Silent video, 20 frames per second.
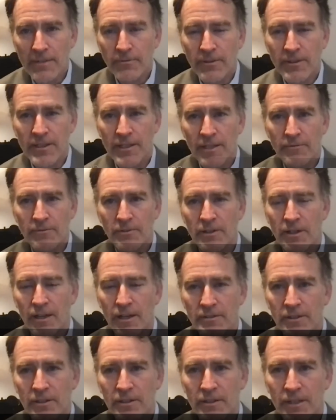for the
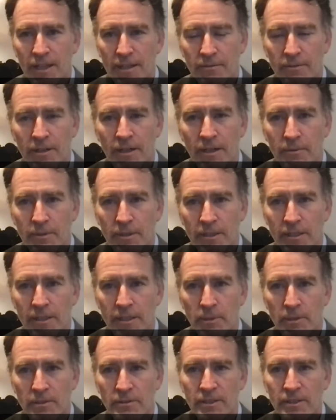introduction, David. I really
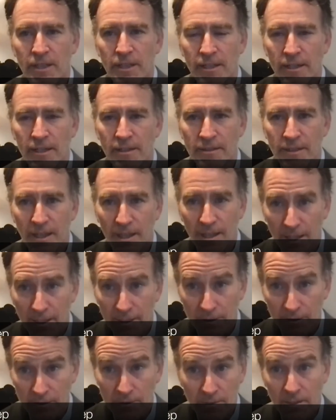appreciate it.
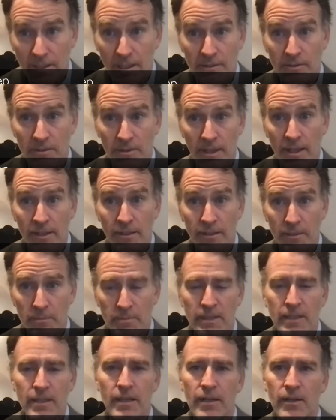And it's an honor to
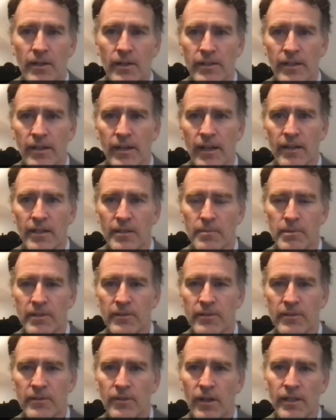be here and an honor to be
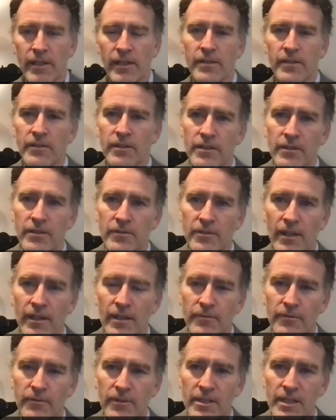talking to the
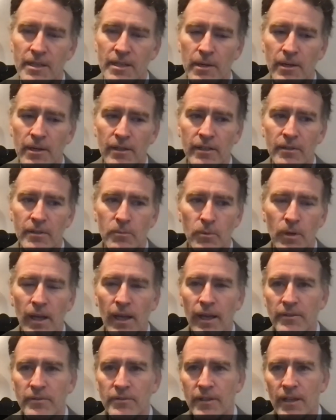Center for the American
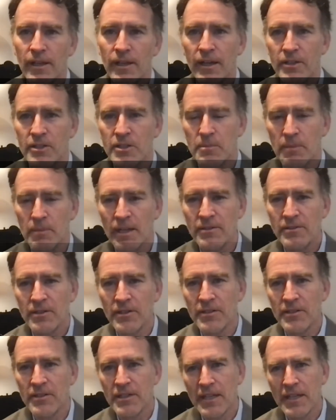West. Uh, you
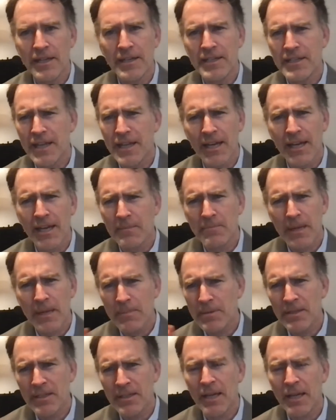mentioned Indiana
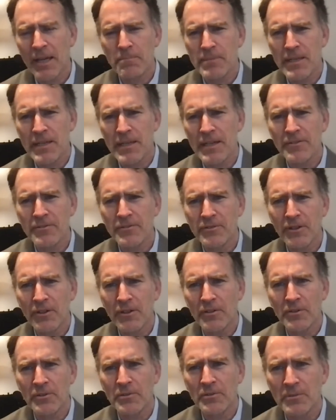maybe not being
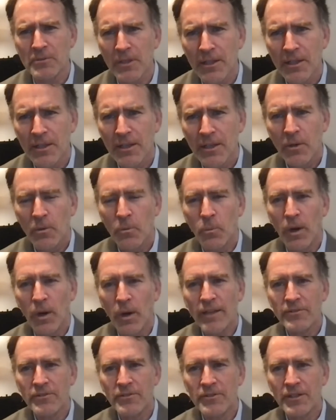so
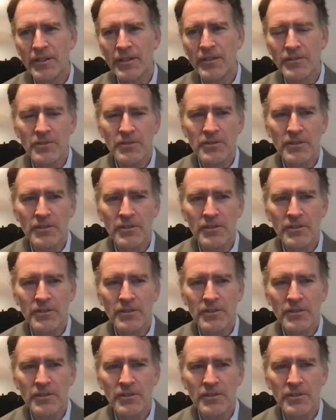Westish,